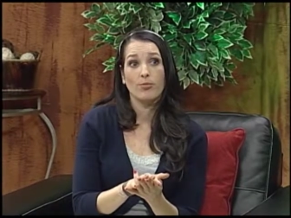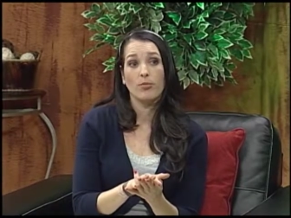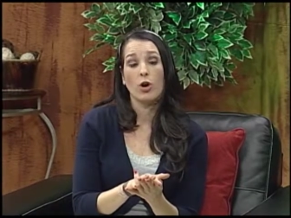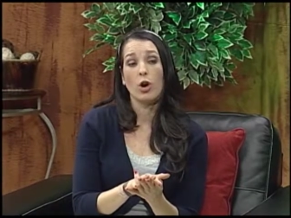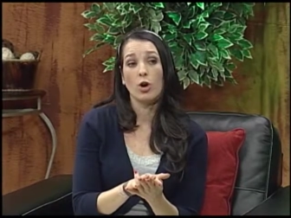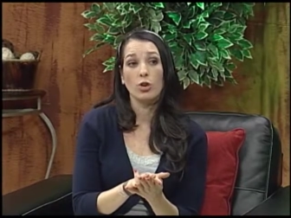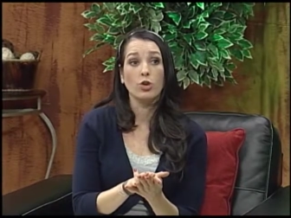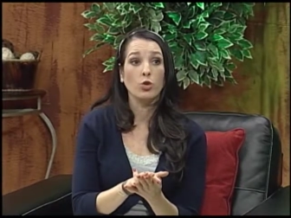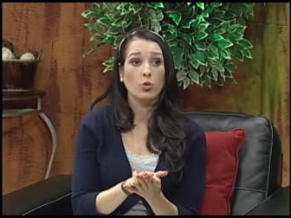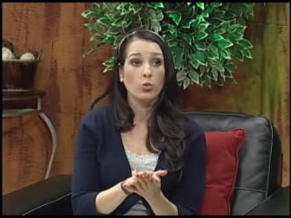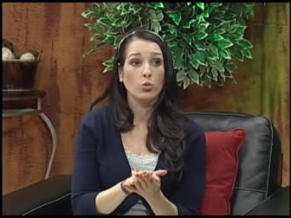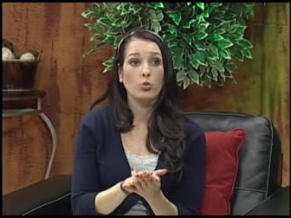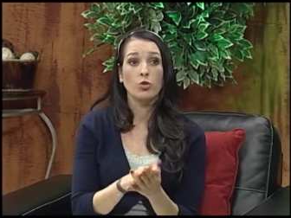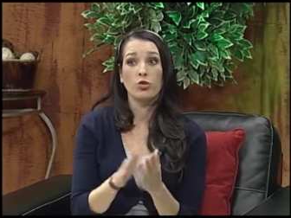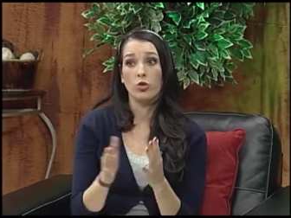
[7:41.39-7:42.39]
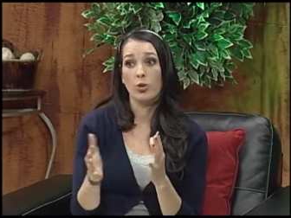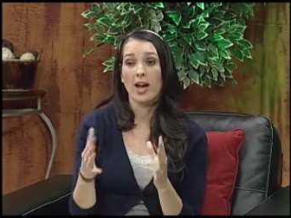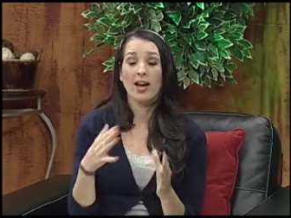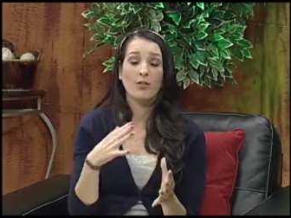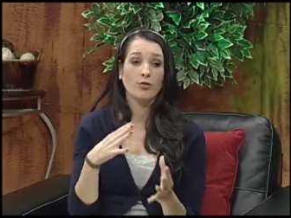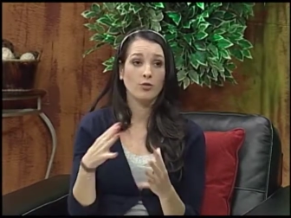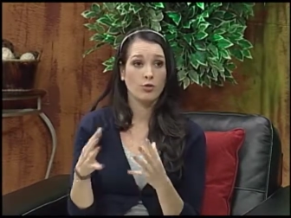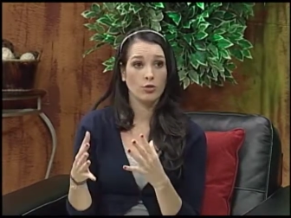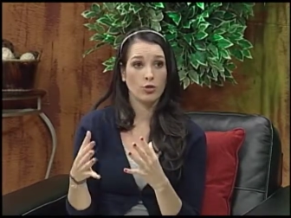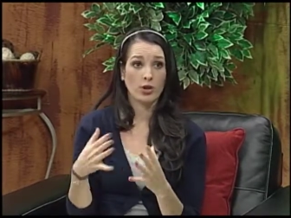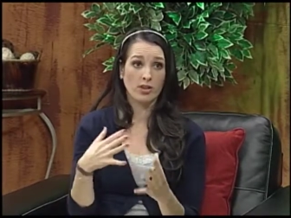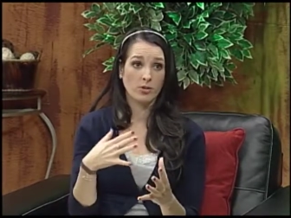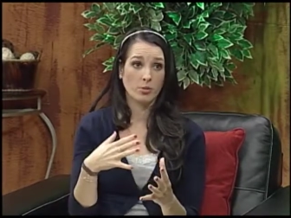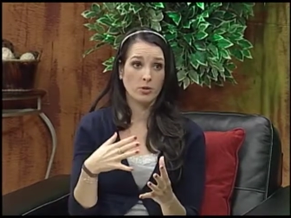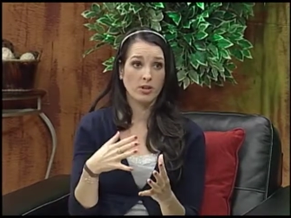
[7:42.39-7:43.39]
are you, do you have
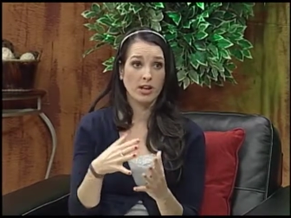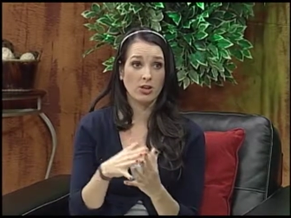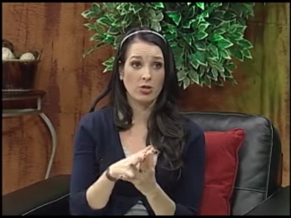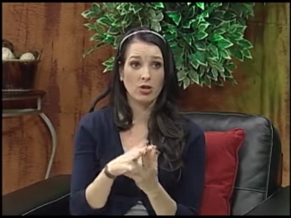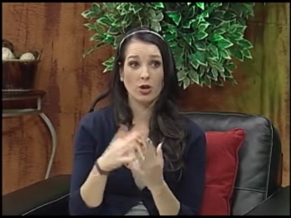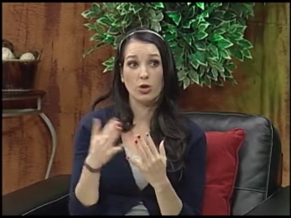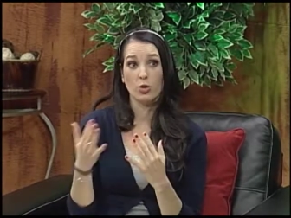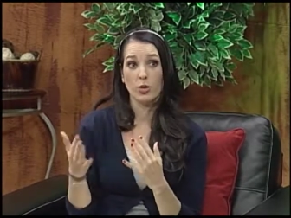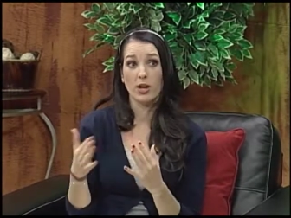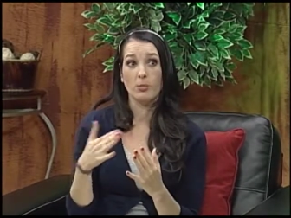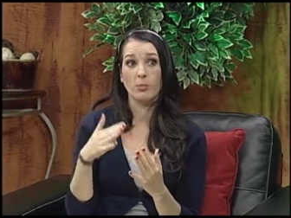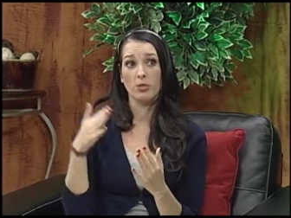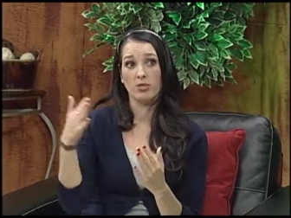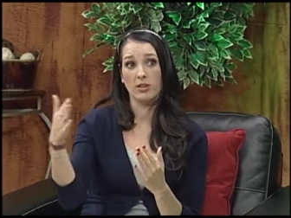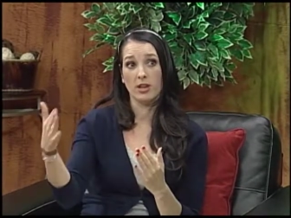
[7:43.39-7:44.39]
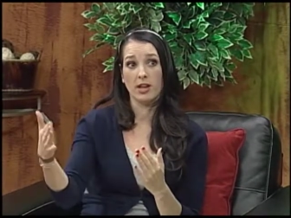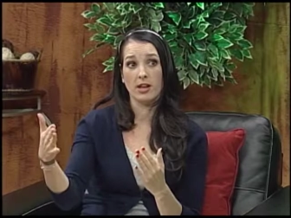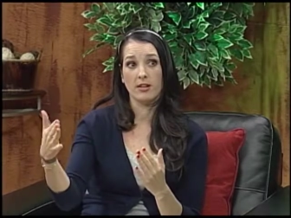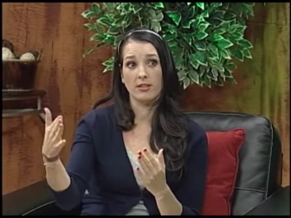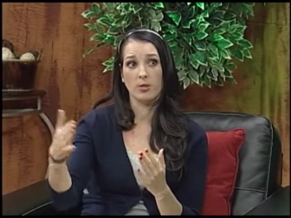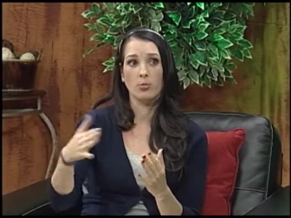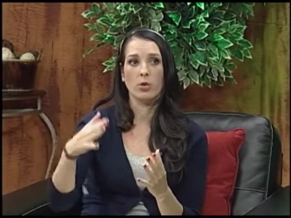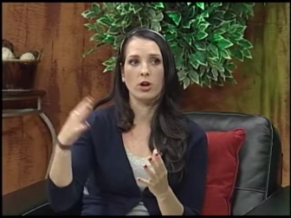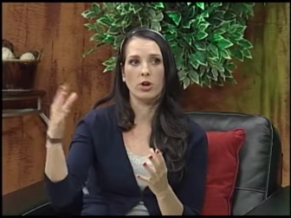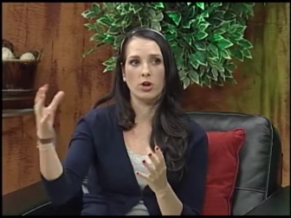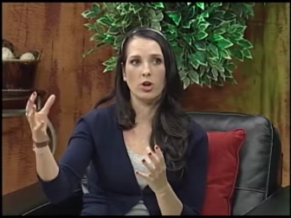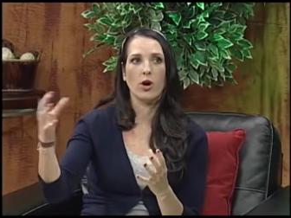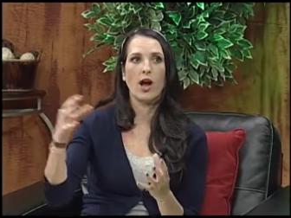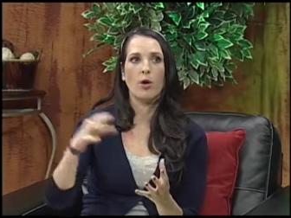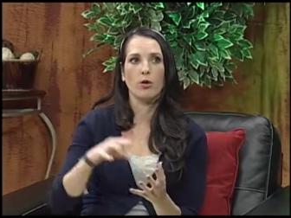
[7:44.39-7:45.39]
transportation? Are you able to get somewhere? You
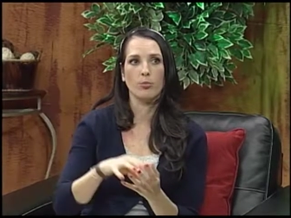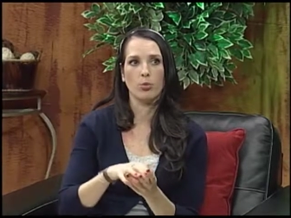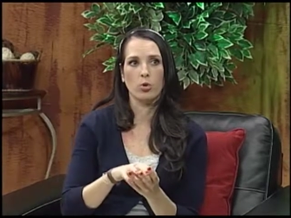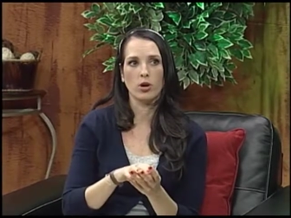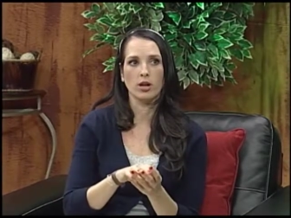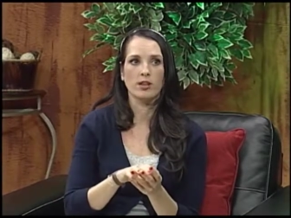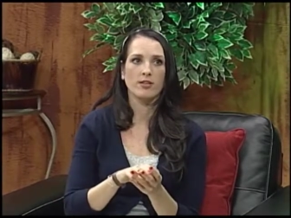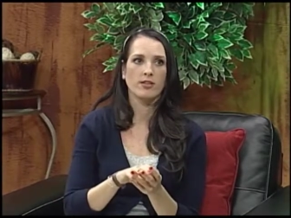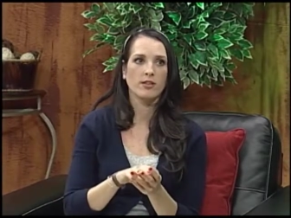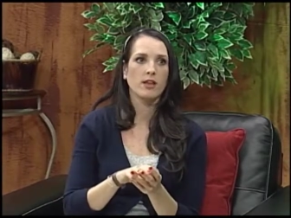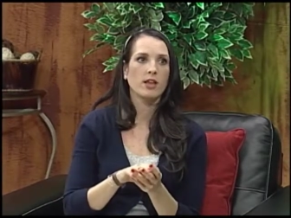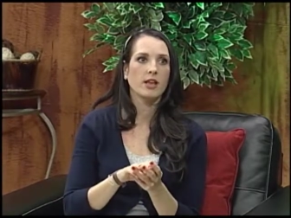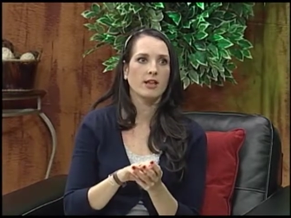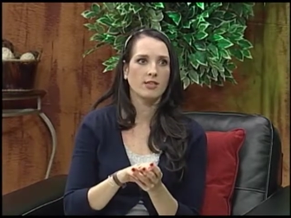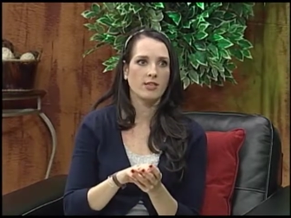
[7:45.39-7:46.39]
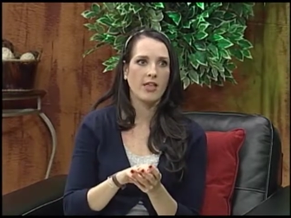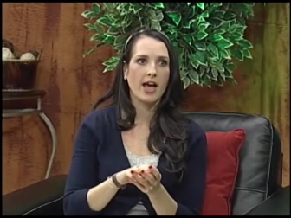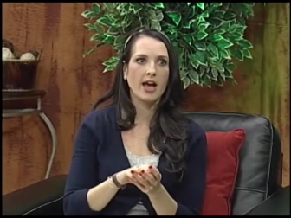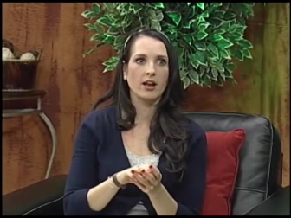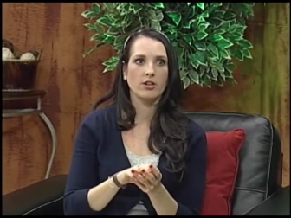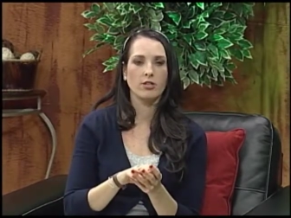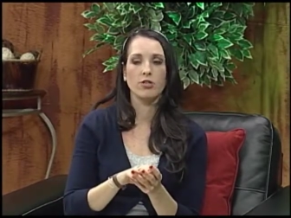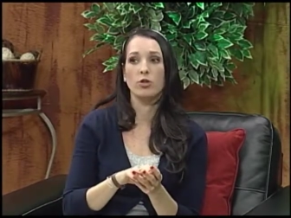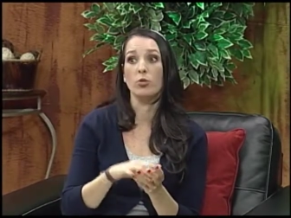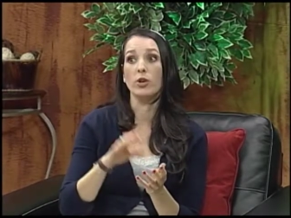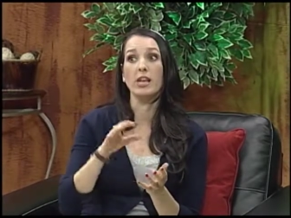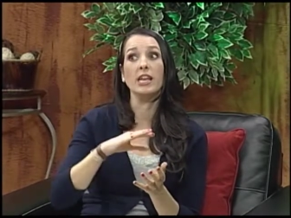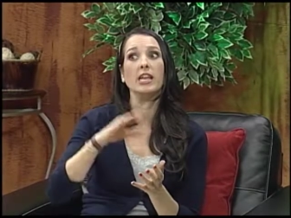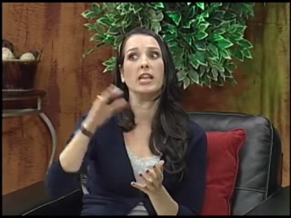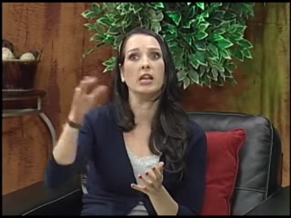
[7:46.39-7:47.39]
know, how important is, is that? Do you
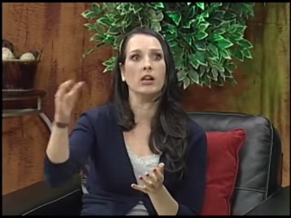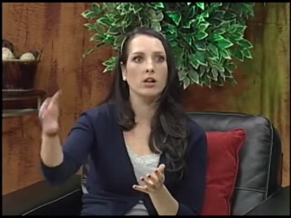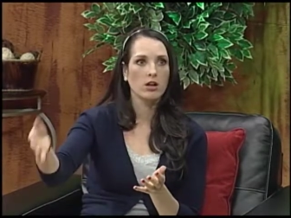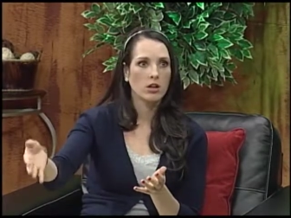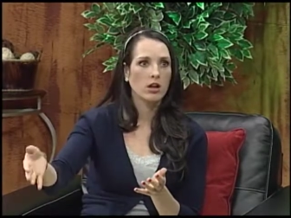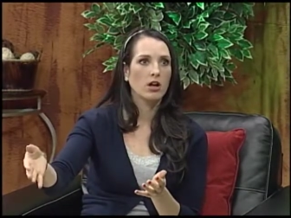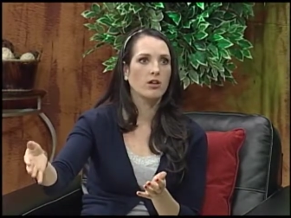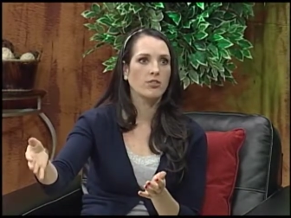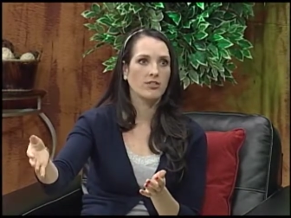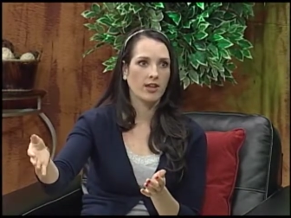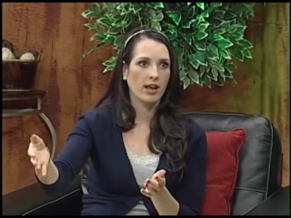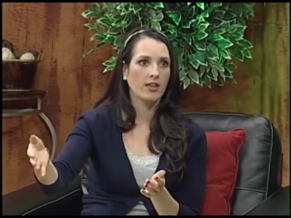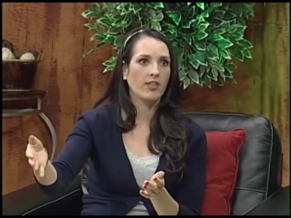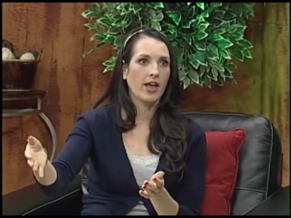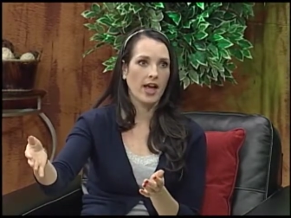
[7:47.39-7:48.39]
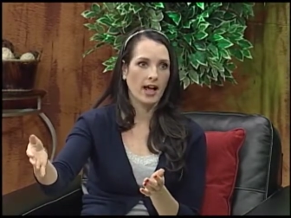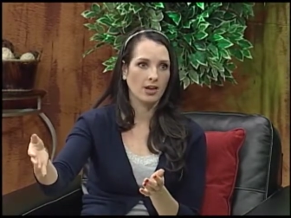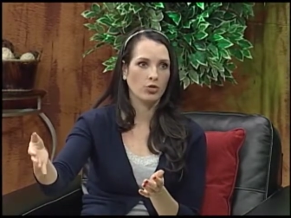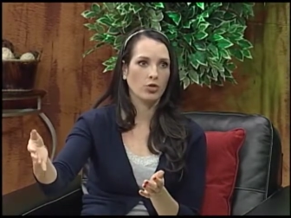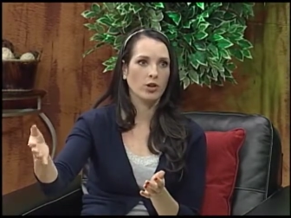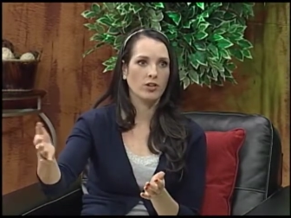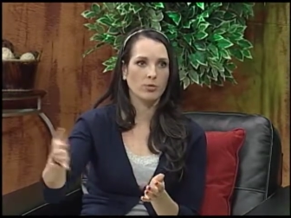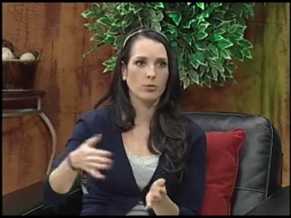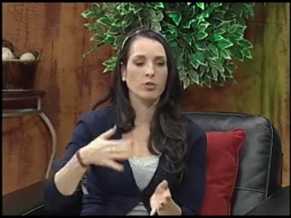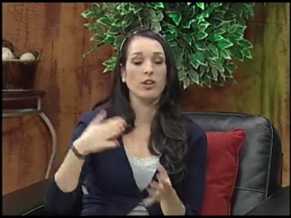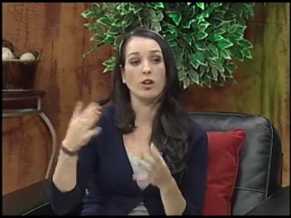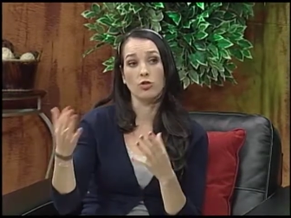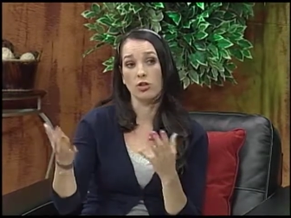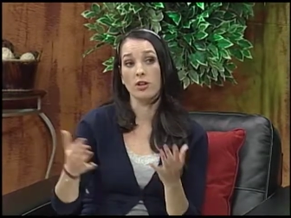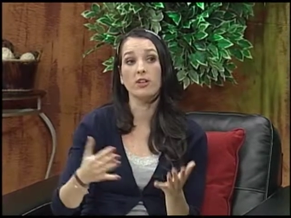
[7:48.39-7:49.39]
need a site that has
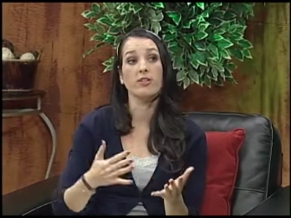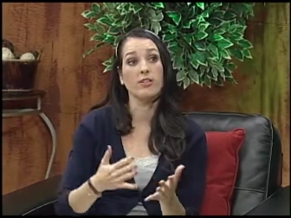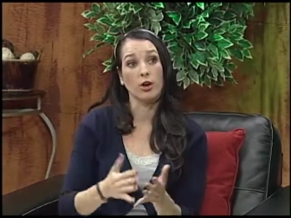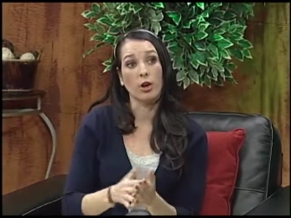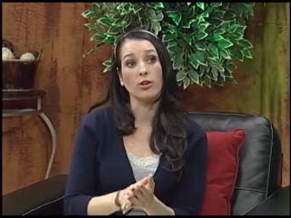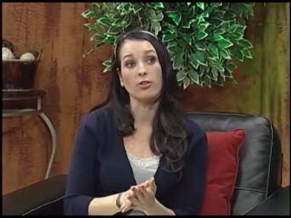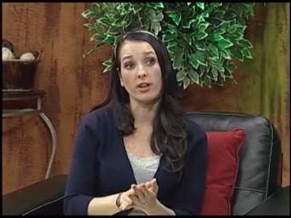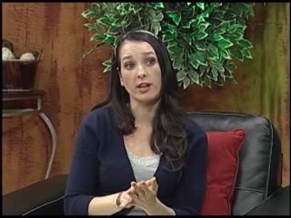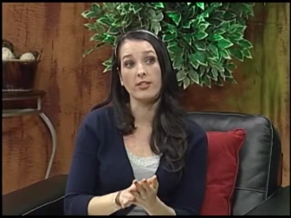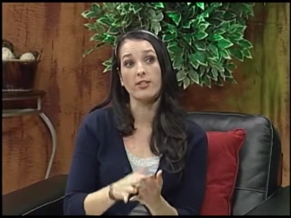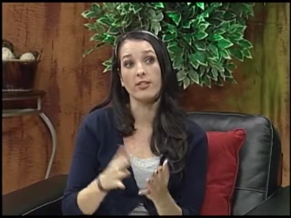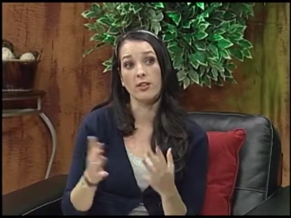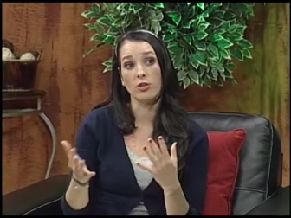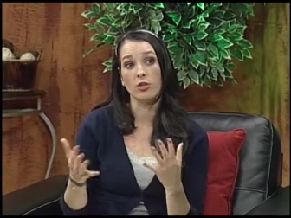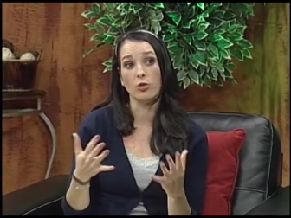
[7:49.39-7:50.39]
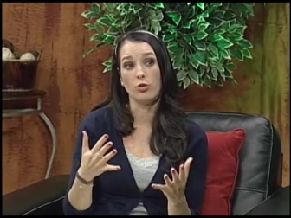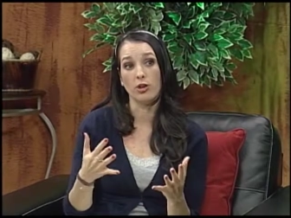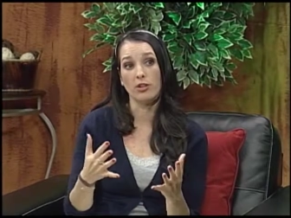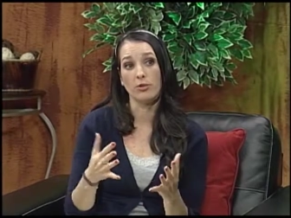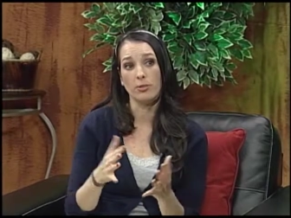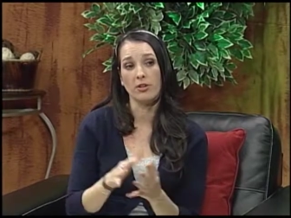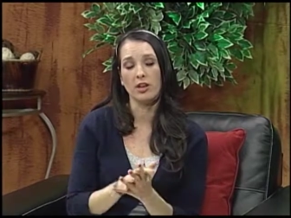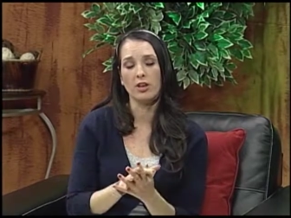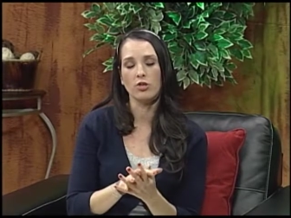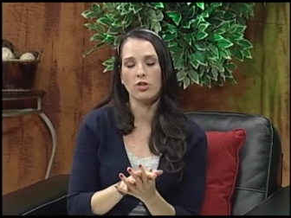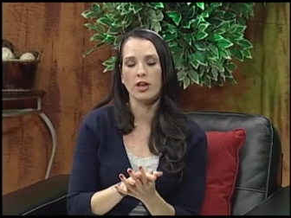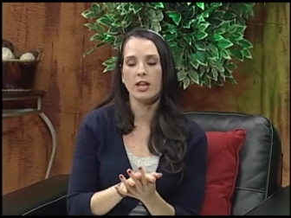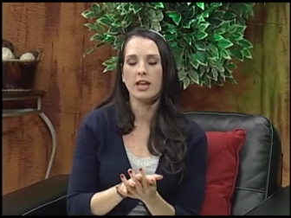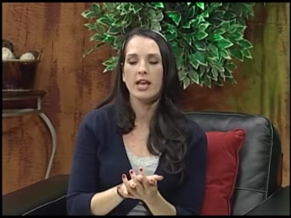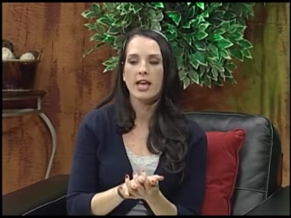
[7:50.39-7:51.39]
transportation? Because there are sites that do
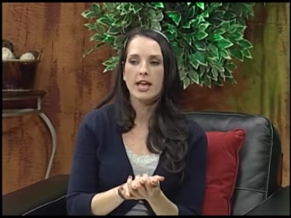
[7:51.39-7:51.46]
transportation.